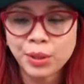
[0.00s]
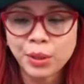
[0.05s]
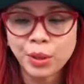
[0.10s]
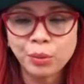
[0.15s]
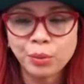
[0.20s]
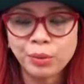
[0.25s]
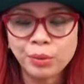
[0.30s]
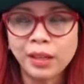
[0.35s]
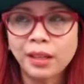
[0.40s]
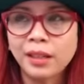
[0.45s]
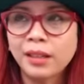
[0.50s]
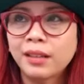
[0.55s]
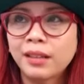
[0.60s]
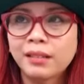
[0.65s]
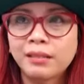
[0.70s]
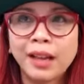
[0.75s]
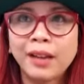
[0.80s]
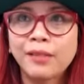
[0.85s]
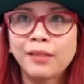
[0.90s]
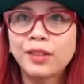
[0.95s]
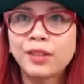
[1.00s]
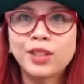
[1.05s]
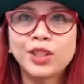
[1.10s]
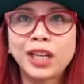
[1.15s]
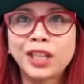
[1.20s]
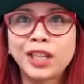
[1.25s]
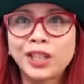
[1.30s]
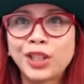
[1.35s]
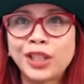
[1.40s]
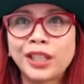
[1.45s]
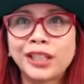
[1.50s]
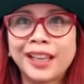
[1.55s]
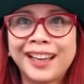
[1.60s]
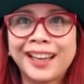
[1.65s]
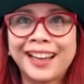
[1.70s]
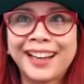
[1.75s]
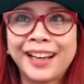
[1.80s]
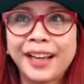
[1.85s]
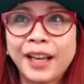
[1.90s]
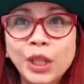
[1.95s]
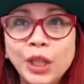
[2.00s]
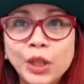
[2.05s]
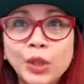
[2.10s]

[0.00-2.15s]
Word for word: you know, with like ever changing like